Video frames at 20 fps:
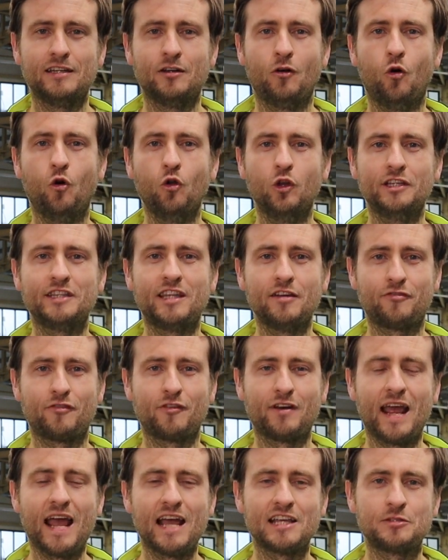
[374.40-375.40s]
all the
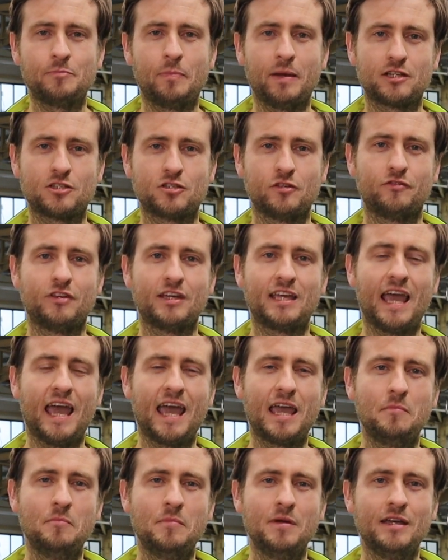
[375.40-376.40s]
different aspects of the
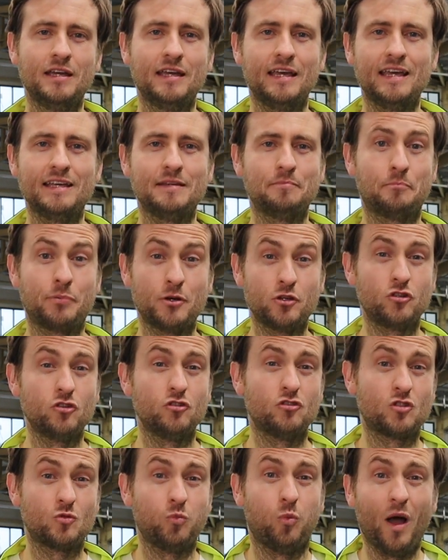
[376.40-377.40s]
game, it
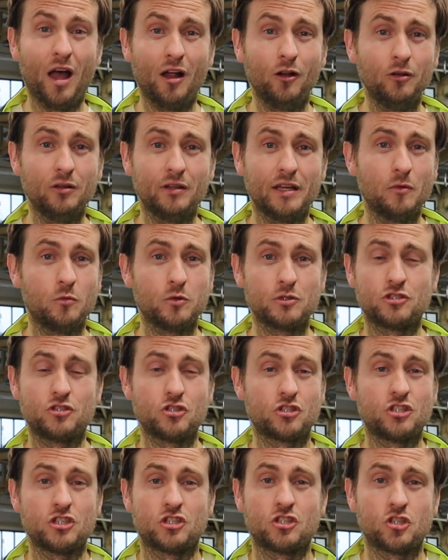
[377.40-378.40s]
produced well. It was
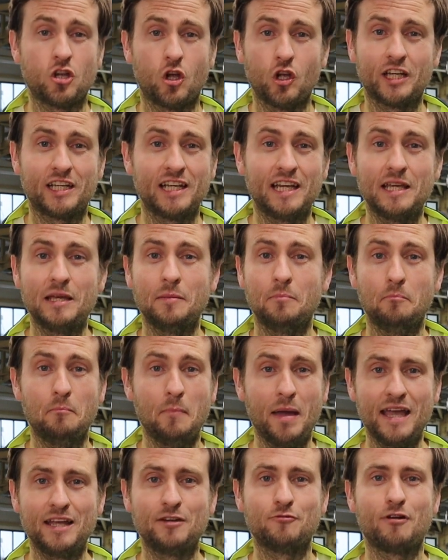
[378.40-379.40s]
just a solidly
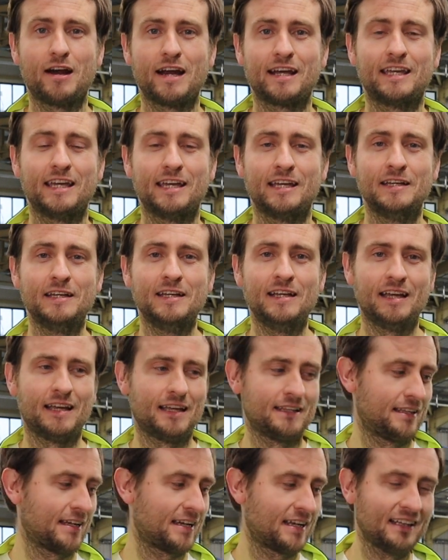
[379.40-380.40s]
made racket,
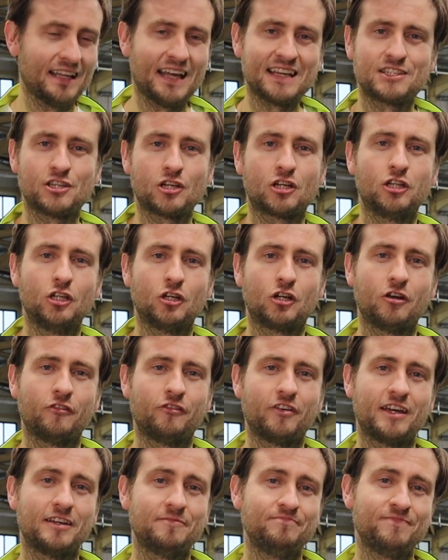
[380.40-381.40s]
the classic look
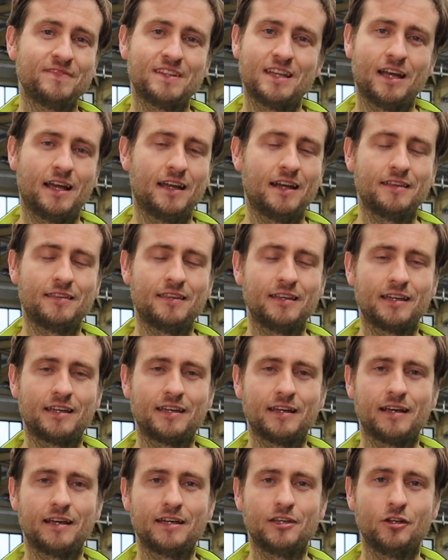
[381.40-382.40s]
of it, and I think
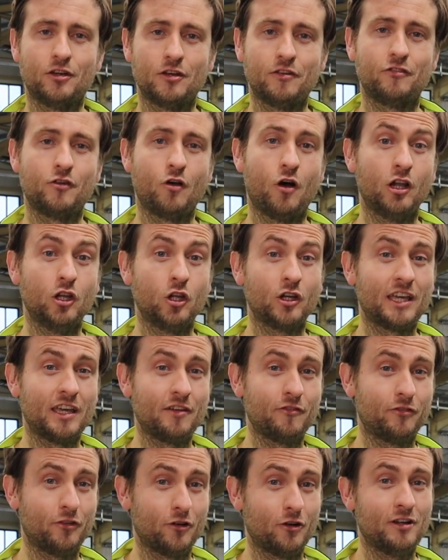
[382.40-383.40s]
if you are
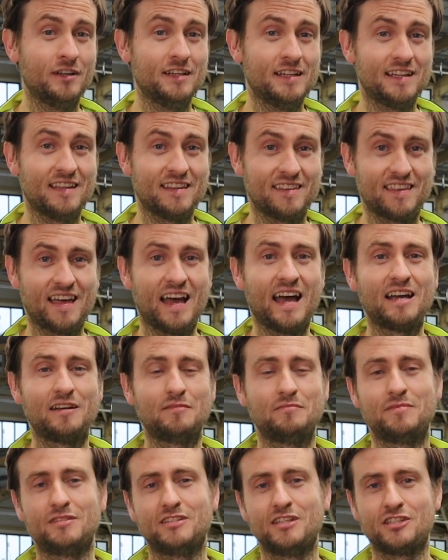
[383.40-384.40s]
looking for that,
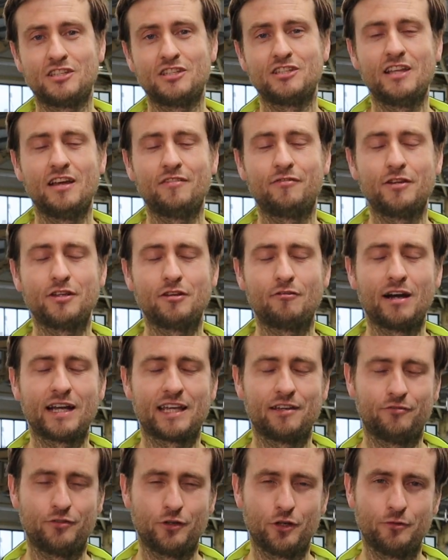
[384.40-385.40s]
this is definitely the
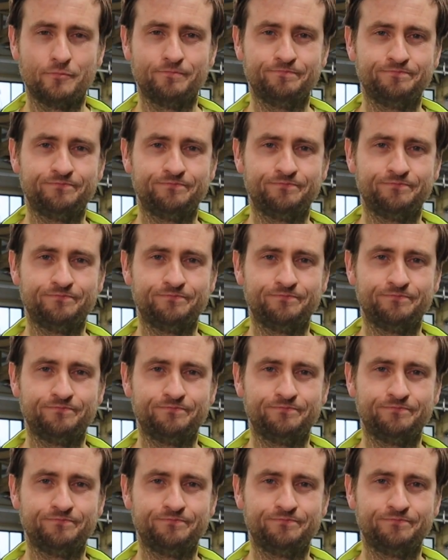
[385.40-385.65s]
racket for you.